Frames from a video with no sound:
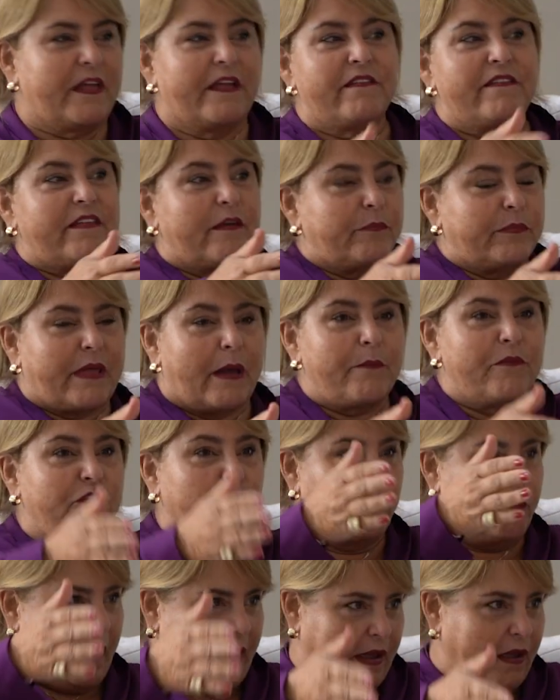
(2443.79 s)
And sometimes
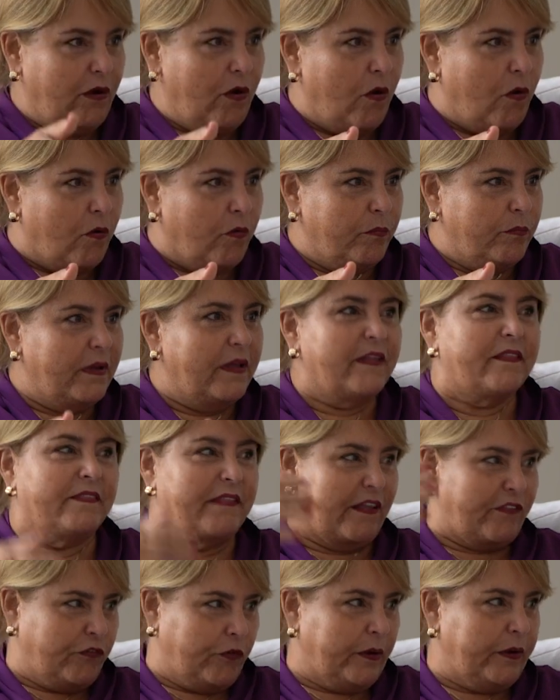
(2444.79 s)
you buy a home,
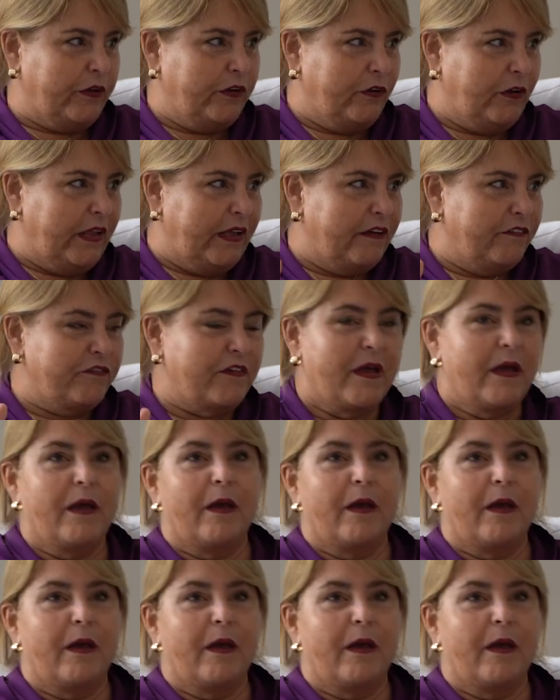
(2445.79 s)
that's where you live,